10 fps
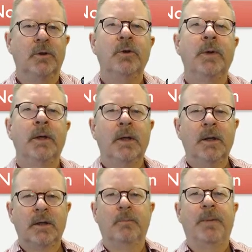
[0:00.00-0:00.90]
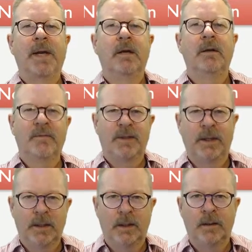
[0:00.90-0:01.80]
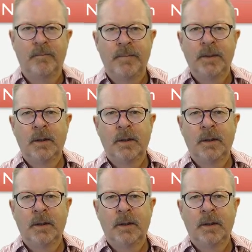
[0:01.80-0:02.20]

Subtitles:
You're doing competitive thinking